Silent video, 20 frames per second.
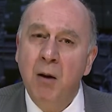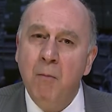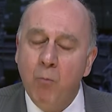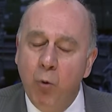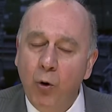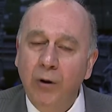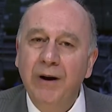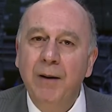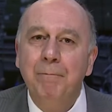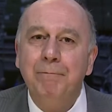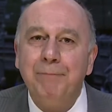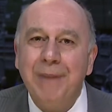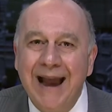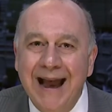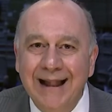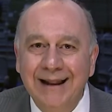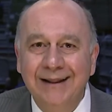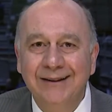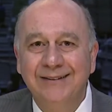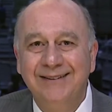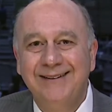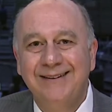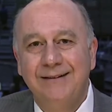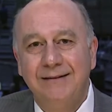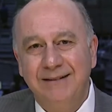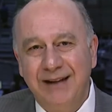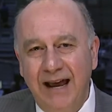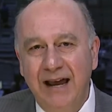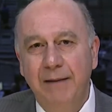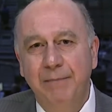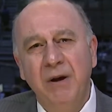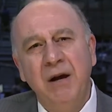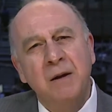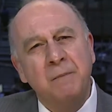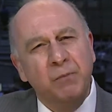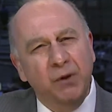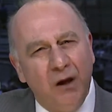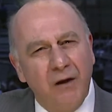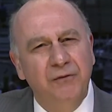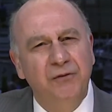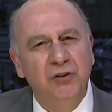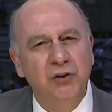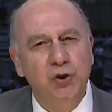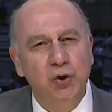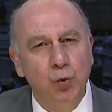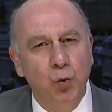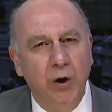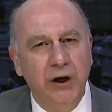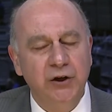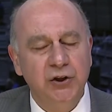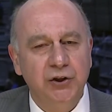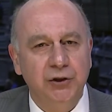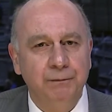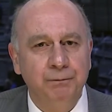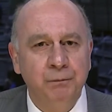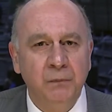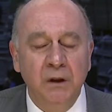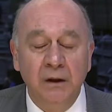or in a balanced type of situation.